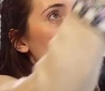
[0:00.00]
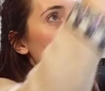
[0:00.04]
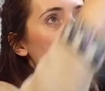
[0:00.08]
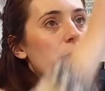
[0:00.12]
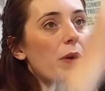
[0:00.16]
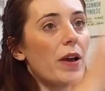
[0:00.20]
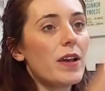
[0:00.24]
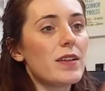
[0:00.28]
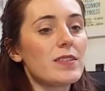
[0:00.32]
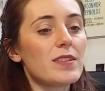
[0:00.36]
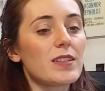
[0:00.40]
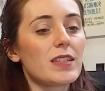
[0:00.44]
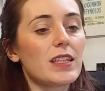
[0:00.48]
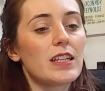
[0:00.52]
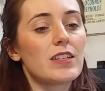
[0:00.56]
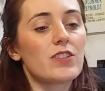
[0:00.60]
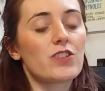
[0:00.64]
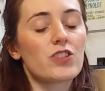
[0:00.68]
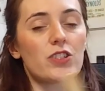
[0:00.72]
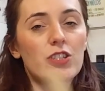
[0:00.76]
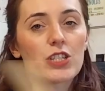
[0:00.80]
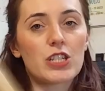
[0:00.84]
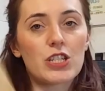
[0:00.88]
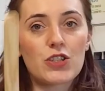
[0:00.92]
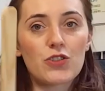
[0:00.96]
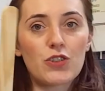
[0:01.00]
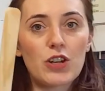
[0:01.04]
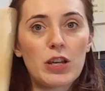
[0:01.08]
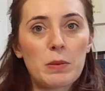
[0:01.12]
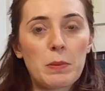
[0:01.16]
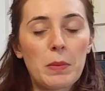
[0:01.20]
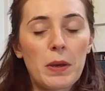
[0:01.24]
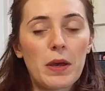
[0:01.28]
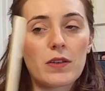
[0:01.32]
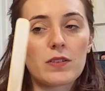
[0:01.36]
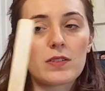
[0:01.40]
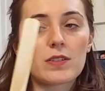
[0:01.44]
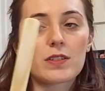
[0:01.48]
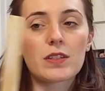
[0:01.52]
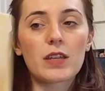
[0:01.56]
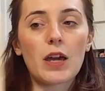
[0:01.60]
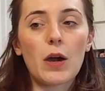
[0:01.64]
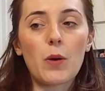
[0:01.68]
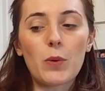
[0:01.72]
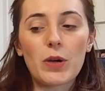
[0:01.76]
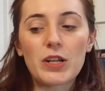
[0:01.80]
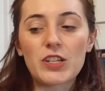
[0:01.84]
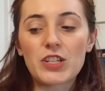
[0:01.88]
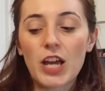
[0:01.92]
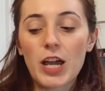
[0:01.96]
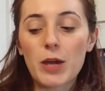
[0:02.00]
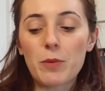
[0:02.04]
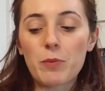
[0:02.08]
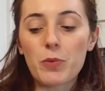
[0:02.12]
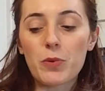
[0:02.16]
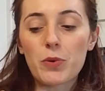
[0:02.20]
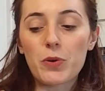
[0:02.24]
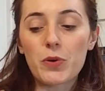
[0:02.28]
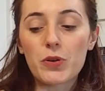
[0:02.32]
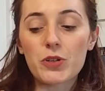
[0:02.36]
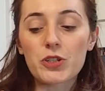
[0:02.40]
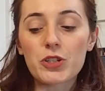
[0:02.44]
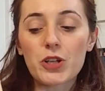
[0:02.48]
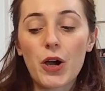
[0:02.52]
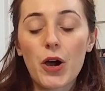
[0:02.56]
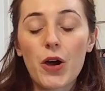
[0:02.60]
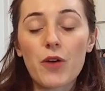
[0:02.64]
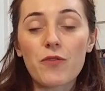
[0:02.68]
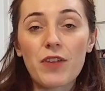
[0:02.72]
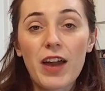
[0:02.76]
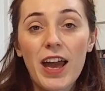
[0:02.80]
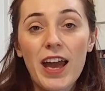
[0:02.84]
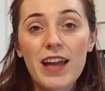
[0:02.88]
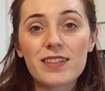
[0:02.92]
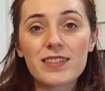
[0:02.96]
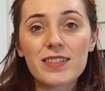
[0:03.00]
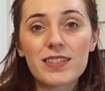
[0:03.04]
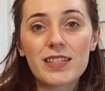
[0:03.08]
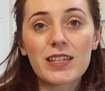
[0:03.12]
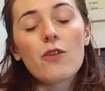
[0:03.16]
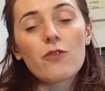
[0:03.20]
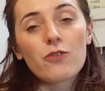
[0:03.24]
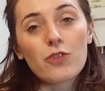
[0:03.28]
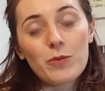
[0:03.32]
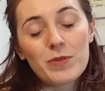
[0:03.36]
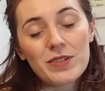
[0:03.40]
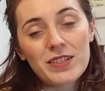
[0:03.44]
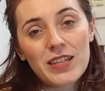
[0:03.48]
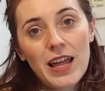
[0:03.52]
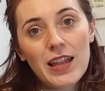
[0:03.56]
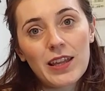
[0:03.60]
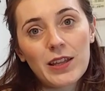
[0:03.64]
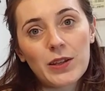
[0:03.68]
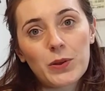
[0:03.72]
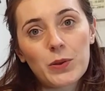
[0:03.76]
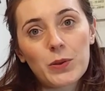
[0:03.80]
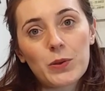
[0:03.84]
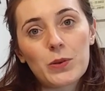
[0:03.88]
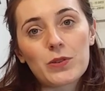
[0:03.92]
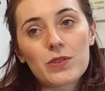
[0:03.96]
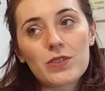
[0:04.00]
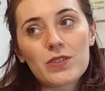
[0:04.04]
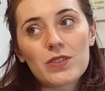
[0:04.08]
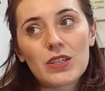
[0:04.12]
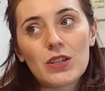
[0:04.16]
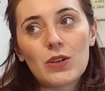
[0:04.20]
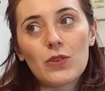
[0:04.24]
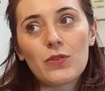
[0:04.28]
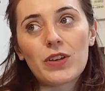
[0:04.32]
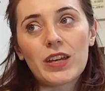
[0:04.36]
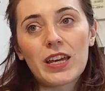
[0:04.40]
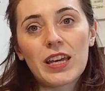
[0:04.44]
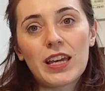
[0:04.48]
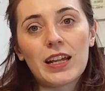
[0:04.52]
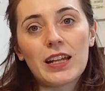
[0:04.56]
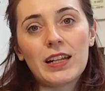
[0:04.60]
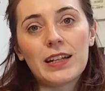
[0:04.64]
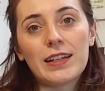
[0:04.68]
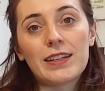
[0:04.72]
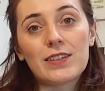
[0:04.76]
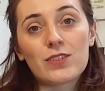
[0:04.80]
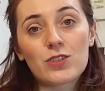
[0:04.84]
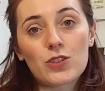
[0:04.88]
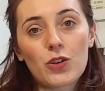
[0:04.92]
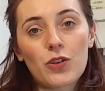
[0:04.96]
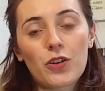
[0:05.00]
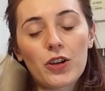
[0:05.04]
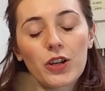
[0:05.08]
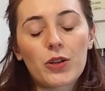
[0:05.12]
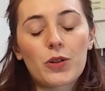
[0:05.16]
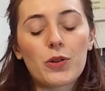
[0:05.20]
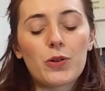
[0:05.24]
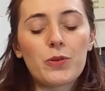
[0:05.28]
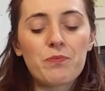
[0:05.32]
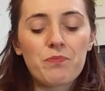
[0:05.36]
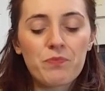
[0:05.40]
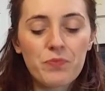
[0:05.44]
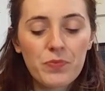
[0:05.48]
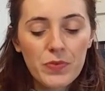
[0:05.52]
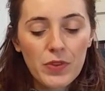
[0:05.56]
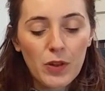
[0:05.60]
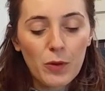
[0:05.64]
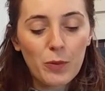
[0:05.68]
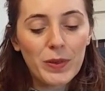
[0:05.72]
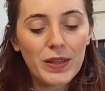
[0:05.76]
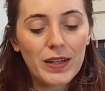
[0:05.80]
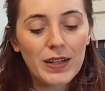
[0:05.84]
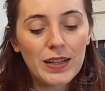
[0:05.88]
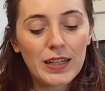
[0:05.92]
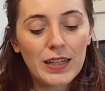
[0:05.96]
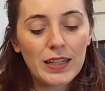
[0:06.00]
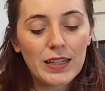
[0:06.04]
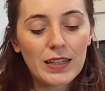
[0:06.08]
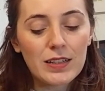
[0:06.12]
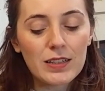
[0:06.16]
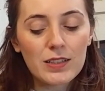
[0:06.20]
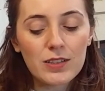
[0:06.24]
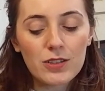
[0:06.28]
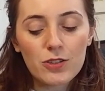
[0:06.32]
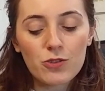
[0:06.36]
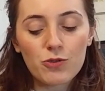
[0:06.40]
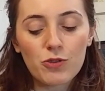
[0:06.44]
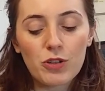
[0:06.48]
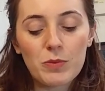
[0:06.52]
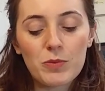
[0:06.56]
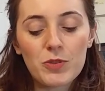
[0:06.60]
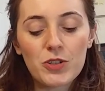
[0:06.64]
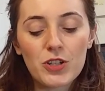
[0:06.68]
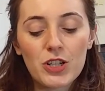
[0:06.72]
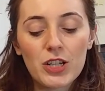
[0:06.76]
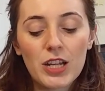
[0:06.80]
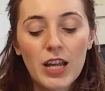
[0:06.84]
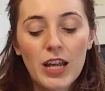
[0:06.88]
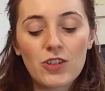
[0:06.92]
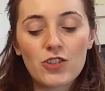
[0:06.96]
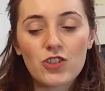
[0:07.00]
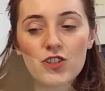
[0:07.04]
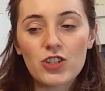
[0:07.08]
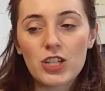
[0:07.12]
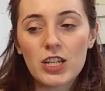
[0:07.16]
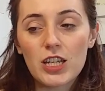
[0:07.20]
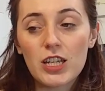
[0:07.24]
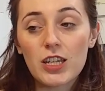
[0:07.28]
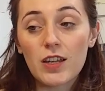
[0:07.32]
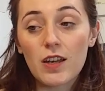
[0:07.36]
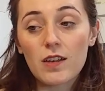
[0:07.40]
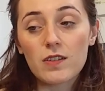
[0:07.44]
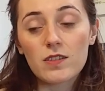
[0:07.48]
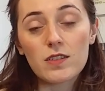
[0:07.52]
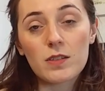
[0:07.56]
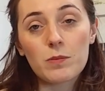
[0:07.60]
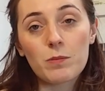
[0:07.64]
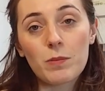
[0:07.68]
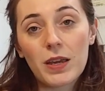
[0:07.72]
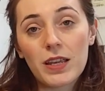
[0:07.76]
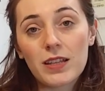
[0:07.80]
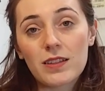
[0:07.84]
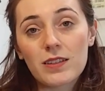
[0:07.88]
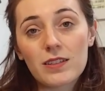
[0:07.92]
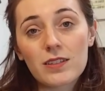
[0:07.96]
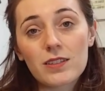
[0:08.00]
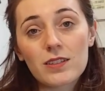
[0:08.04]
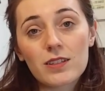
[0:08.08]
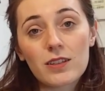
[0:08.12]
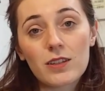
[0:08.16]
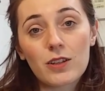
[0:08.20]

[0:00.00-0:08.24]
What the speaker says: busk is just a straight busk, which I bought off Etsy from a seller called Silver Hill Historical. There'll be a link in the description, and she custom made this to the